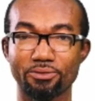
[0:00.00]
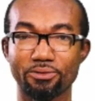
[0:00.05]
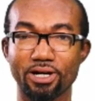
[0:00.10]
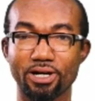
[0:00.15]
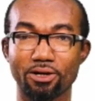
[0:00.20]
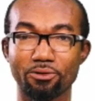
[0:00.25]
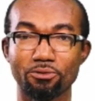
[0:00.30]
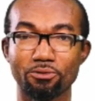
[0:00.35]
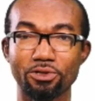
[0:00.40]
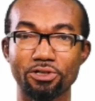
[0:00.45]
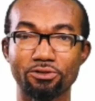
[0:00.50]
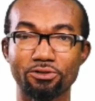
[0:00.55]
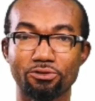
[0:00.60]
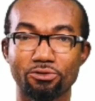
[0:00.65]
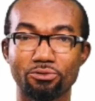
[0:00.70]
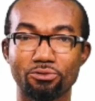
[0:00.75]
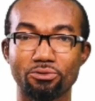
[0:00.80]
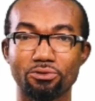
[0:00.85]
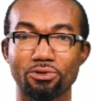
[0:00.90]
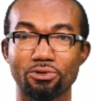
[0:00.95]
we are going
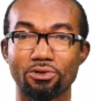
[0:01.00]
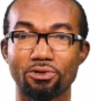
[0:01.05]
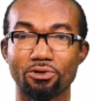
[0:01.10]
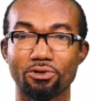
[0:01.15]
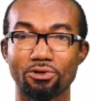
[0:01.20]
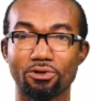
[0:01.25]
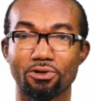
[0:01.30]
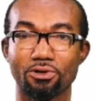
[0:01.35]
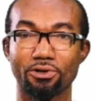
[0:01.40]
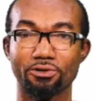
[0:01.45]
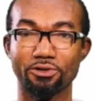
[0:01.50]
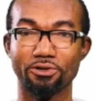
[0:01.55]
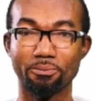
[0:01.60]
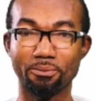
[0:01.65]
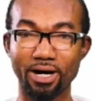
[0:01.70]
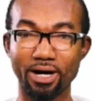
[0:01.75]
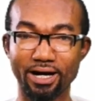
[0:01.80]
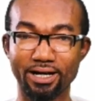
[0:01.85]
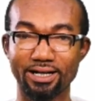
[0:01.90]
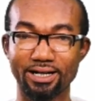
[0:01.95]
to
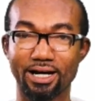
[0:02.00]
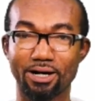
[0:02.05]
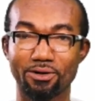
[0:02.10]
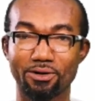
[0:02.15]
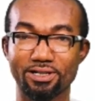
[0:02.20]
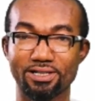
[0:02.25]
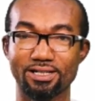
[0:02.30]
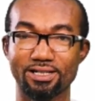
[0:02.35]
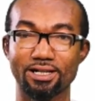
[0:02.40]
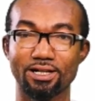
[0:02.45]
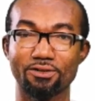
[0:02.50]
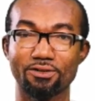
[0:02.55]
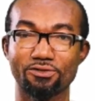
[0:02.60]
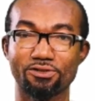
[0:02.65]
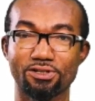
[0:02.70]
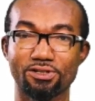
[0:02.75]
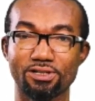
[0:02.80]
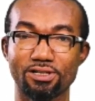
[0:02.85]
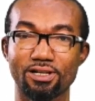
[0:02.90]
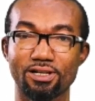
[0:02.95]
remind
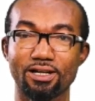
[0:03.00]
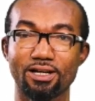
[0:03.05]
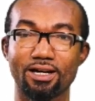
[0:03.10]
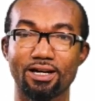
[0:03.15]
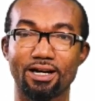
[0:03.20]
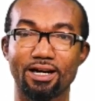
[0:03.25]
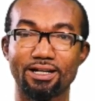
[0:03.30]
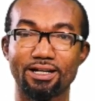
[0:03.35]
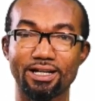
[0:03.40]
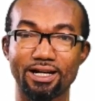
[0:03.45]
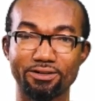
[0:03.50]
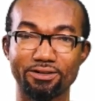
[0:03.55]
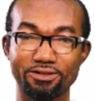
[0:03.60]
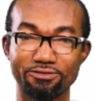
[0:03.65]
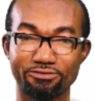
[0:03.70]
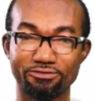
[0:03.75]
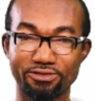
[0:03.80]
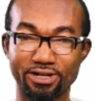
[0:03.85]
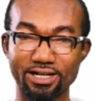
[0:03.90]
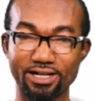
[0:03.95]
ourselves and then
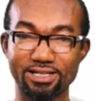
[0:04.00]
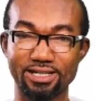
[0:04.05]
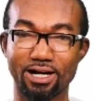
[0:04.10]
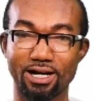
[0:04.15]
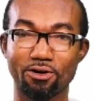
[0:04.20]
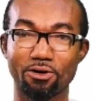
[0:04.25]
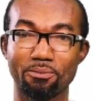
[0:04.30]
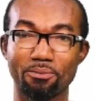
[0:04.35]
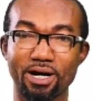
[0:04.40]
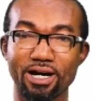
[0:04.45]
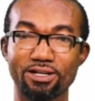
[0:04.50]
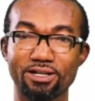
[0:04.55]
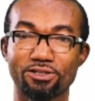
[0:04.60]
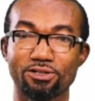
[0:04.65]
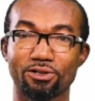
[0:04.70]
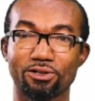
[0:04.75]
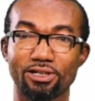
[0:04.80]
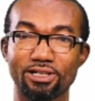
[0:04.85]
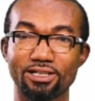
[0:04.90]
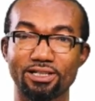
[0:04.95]
refresh our minds
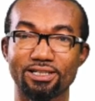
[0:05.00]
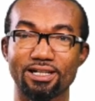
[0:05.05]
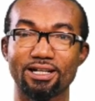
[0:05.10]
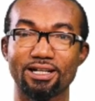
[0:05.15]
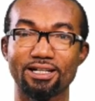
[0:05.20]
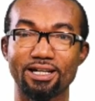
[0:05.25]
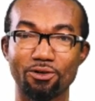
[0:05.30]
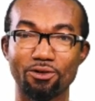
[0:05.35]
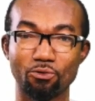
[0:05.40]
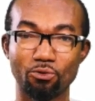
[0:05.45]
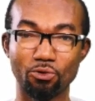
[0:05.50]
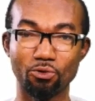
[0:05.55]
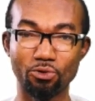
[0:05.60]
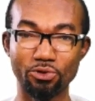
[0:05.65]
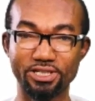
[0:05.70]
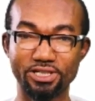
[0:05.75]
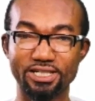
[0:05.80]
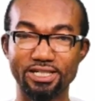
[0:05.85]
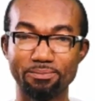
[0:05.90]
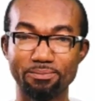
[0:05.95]
on it and then go
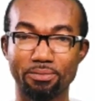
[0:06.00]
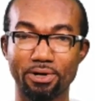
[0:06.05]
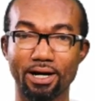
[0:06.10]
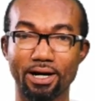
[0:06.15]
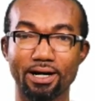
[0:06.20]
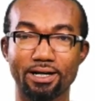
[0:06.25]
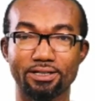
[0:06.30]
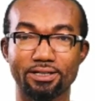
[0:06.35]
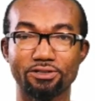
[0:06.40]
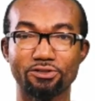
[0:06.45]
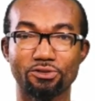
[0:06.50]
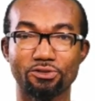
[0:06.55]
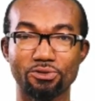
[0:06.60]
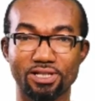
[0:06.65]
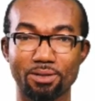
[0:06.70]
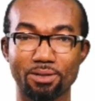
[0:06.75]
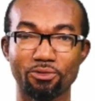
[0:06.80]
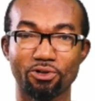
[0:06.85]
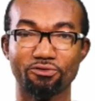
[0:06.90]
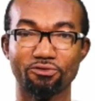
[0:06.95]
deeper into
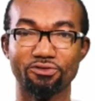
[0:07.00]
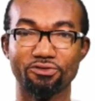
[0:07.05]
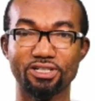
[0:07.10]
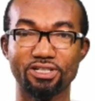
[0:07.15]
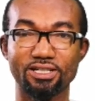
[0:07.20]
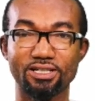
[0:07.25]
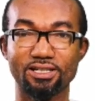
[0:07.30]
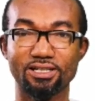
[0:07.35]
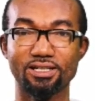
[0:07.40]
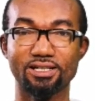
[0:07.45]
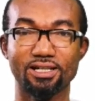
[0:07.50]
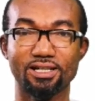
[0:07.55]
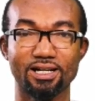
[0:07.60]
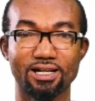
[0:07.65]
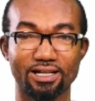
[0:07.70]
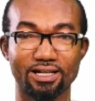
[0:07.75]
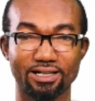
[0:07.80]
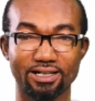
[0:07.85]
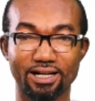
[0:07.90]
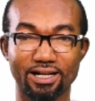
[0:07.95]
some of these
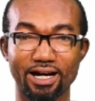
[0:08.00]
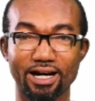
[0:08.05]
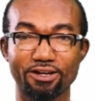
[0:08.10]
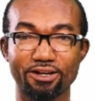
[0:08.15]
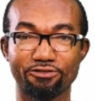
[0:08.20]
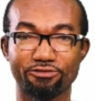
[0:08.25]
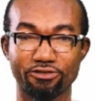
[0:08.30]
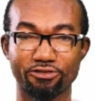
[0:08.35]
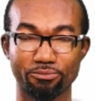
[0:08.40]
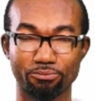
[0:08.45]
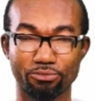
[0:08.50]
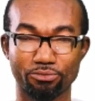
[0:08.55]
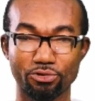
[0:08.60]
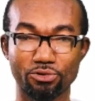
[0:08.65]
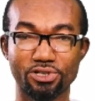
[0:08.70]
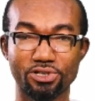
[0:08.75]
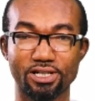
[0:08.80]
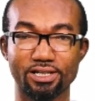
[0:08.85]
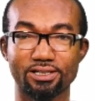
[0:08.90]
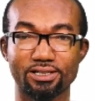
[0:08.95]
life
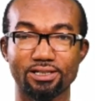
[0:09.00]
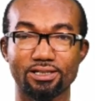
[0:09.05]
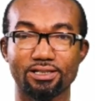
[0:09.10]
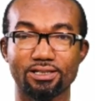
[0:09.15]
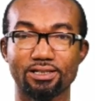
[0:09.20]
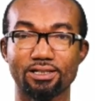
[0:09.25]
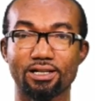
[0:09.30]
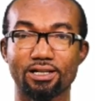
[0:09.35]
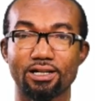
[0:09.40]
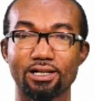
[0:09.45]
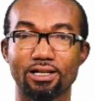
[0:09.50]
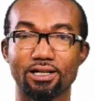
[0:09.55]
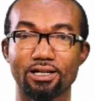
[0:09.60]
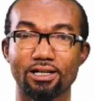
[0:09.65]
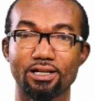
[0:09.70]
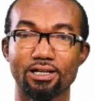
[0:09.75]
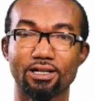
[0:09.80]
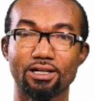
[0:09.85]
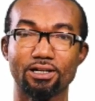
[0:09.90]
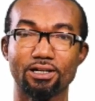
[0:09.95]
processes.
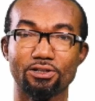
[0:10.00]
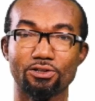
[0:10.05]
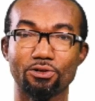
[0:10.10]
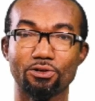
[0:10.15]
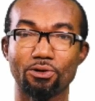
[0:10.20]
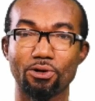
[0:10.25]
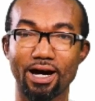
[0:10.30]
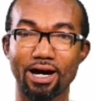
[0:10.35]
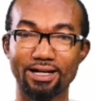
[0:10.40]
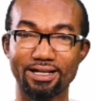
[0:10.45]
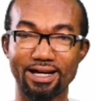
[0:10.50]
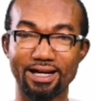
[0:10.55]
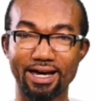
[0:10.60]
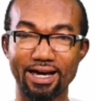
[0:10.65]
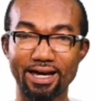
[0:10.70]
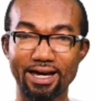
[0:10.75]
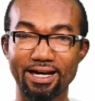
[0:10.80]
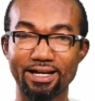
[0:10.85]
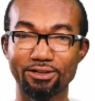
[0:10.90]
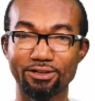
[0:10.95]
So at the
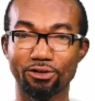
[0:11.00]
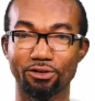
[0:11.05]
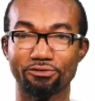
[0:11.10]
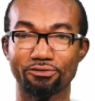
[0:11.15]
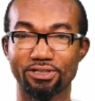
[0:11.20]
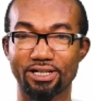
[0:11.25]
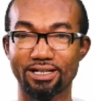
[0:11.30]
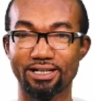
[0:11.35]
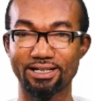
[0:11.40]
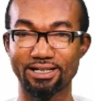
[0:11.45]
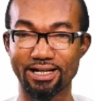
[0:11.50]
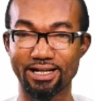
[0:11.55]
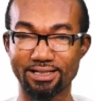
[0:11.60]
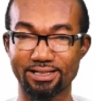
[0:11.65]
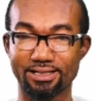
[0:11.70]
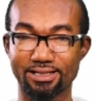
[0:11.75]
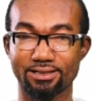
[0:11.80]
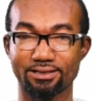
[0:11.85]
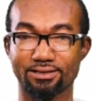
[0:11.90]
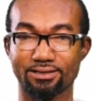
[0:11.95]
end of the
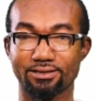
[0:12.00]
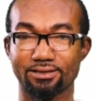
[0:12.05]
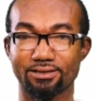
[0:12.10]
lesson,